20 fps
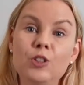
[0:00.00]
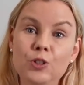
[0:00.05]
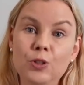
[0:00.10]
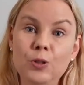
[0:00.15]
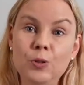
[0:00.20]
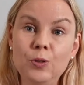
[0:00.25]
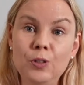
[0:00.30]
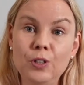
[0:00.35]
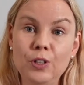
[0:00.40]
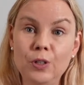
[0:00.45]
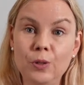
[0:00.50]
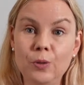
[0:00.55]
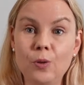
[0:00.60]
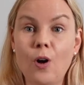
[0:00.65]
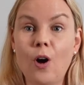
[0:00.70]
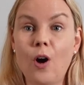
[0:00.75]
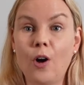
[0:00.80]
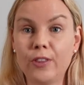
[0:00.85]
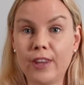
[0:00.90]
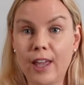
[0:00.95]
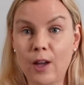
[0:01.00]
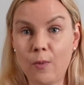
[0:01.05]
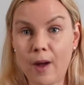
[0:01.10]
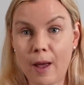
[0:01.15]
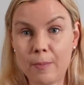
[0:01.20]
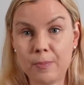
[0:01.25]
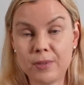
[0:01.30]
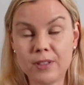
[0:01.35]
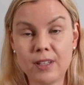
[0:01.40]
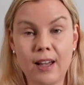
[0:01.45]
to you on their
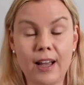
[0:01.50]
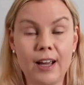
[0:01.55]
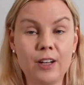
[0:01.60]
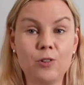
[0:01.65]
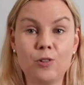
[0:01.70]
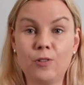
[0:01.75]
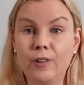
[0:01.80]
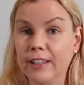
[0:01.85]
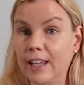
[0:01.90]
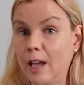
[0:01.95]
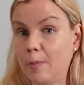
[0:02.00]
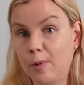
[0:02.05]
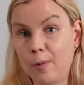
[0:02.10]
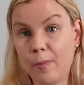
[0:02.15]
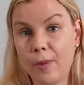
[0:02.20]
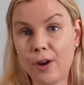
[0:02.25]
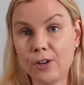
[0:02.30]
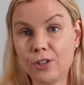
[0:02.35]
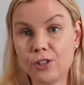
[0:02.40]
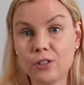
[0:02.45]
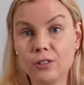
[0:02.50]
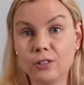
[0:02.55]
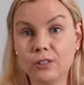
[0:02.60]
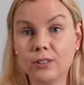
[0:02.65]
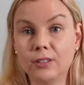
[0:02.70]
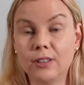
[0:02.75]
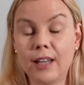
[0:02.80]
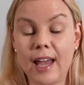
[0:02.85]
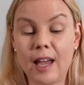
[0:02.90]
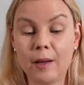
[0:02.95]
website or in their
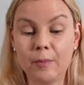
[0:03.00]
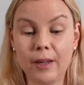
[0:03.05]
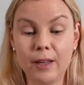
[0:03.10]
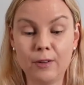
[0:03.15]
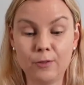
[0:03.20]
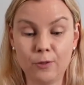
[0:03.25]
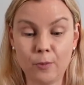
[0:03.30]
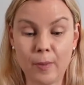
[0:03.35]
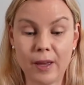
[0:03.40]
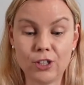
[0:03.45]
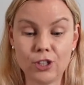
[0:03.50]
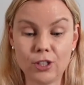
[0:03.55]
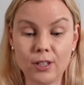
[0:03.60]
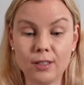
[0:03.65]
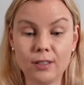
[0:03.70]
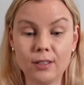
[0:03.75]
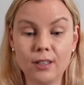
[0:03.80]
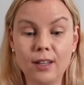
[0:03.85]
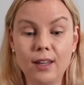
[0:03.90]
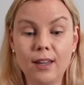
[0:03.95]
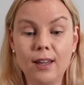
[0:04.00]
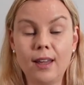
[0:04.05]
promotional information.